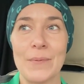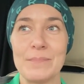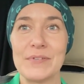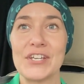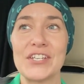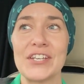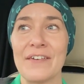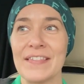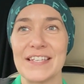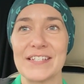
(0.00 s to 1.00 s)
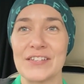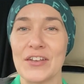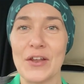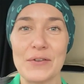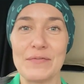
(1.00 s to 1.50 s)
just sharing this because I
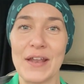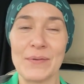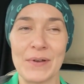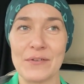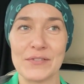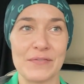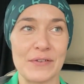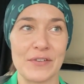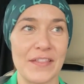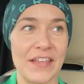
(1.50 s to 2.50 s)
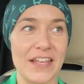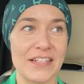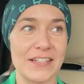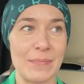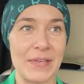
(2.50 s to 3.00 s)
don't know if anyone else feels like this
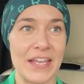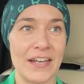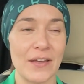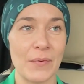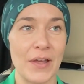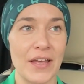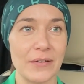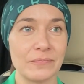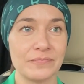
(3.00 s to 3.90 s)
as a beginner, where